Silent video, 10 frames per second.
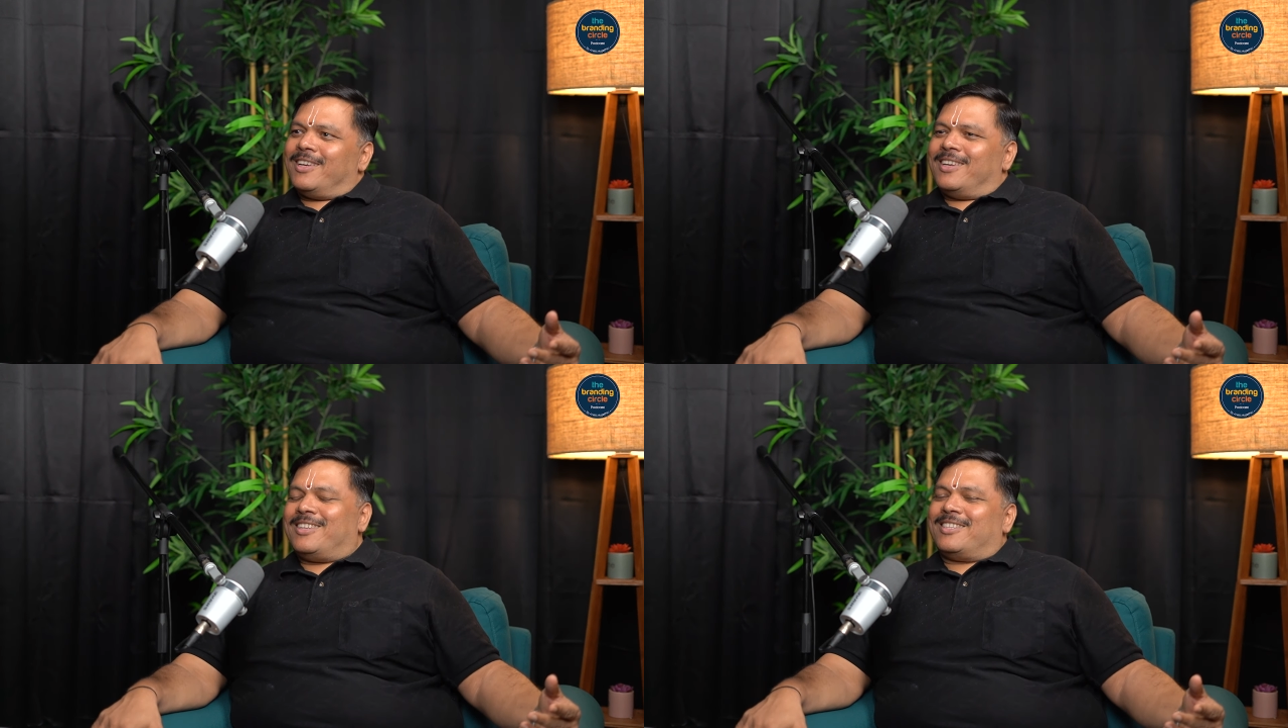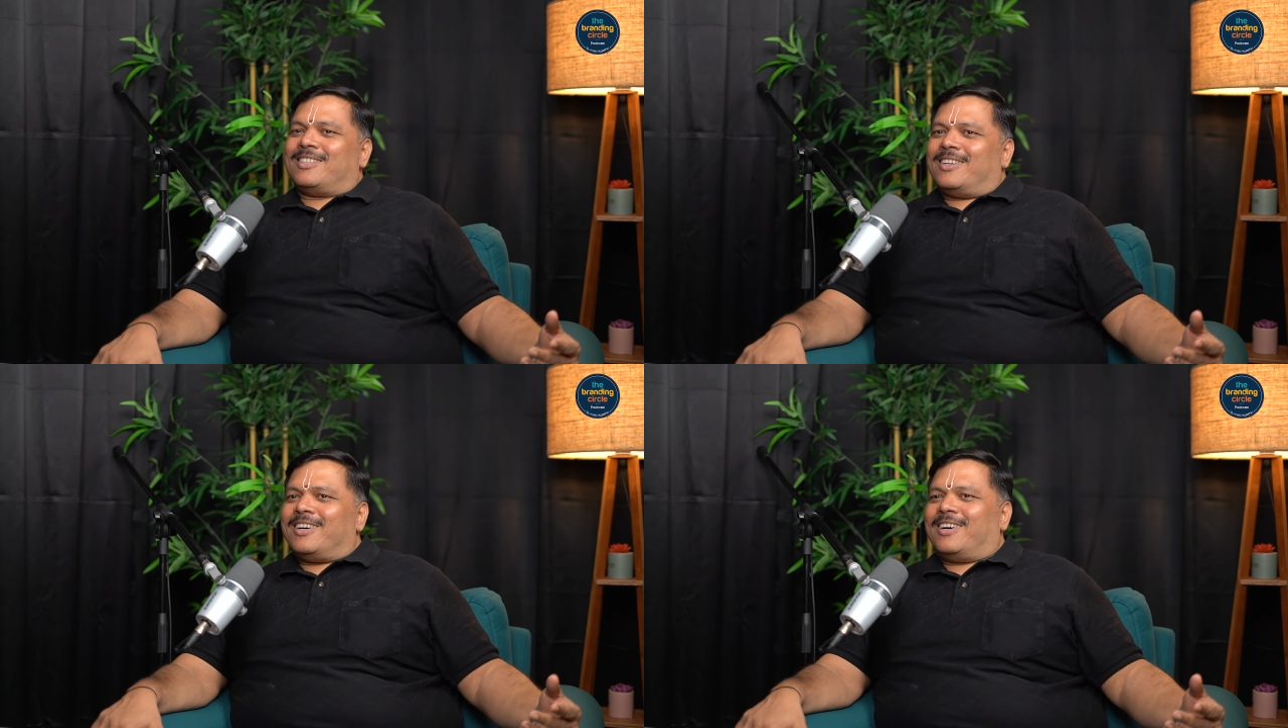ki,
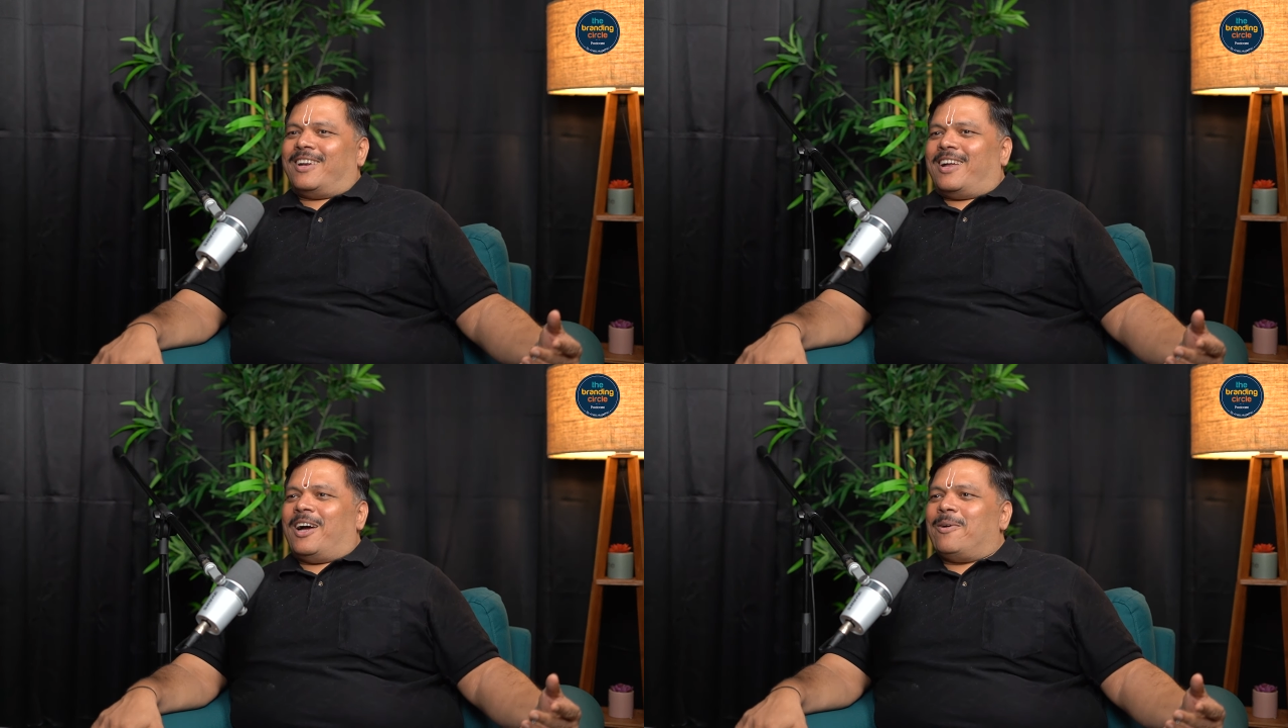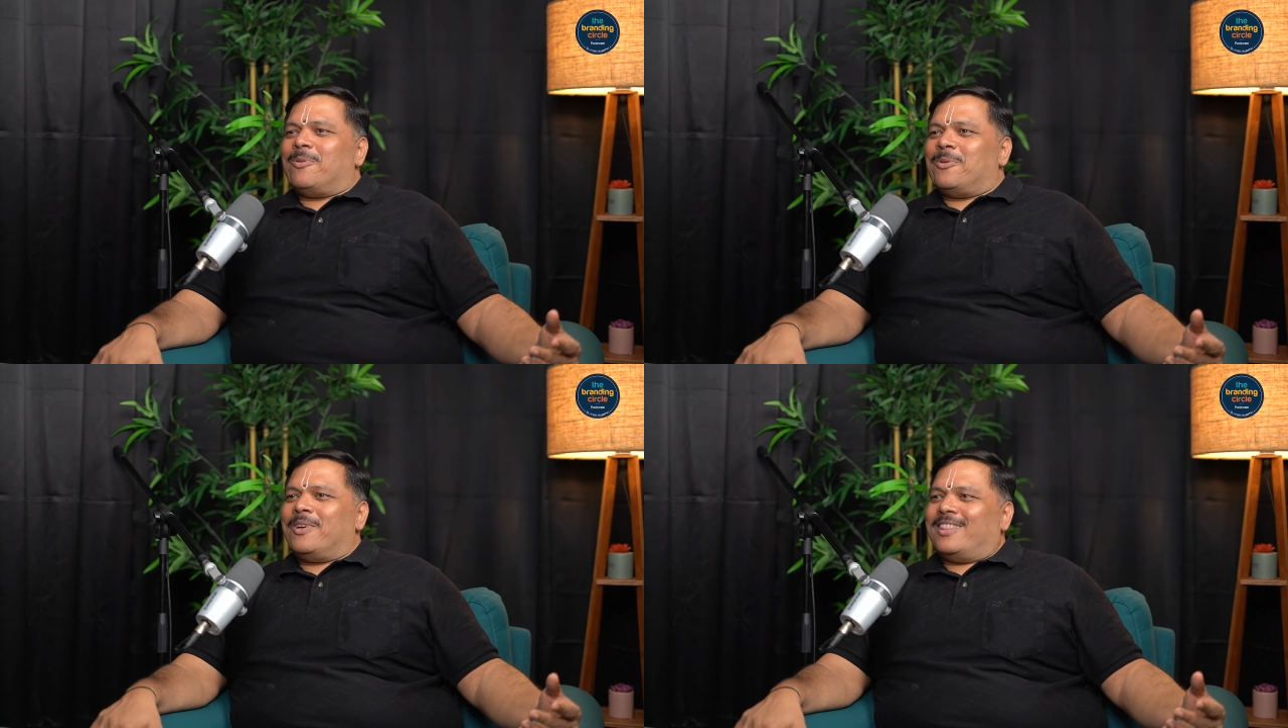sir, I'm
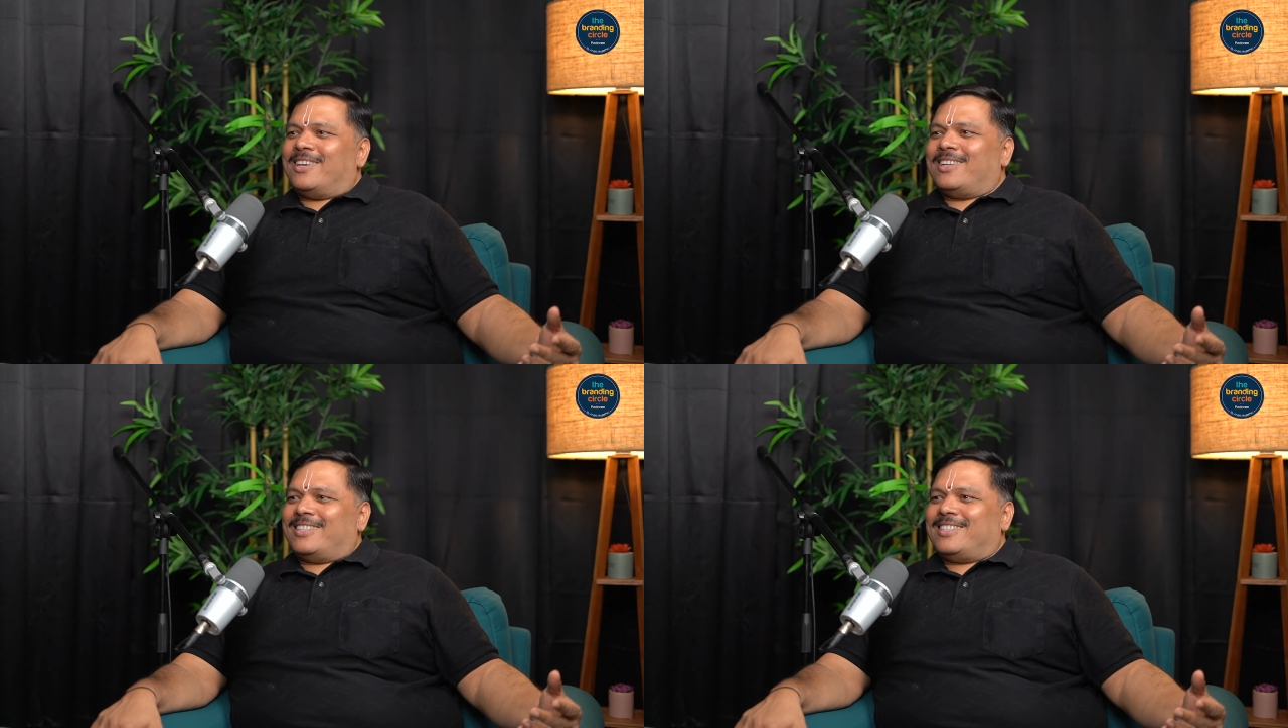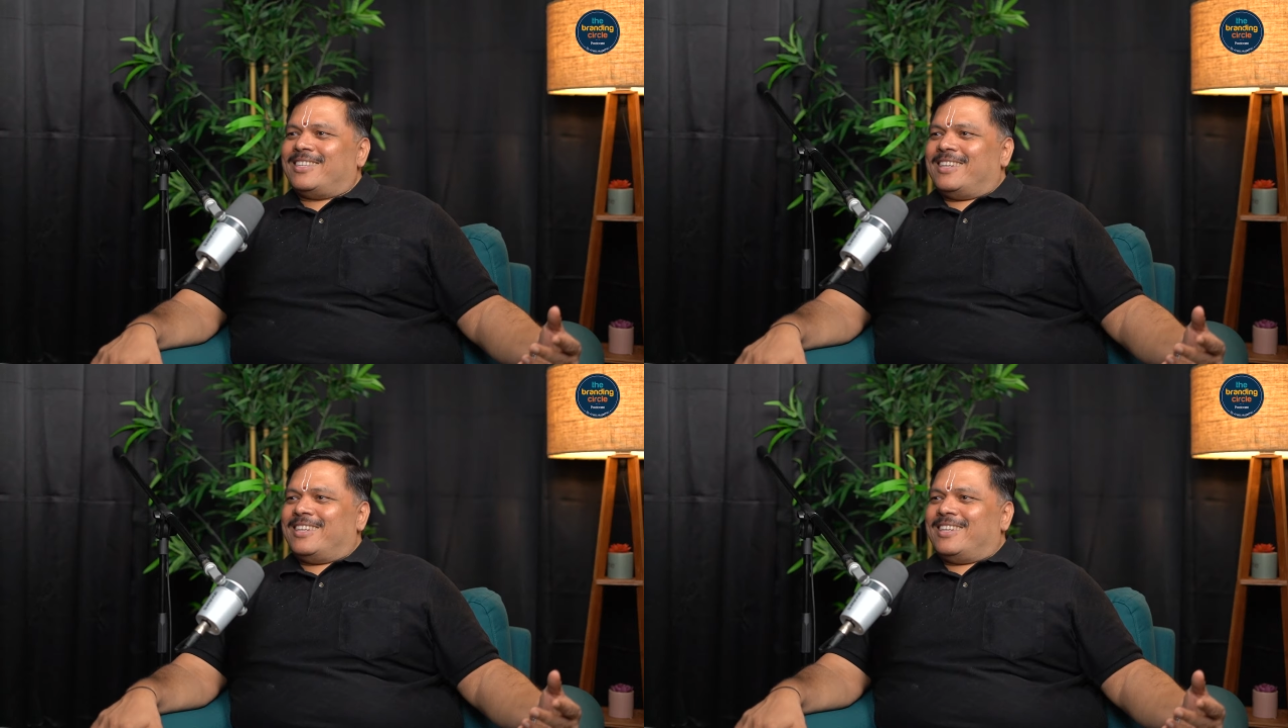doing this,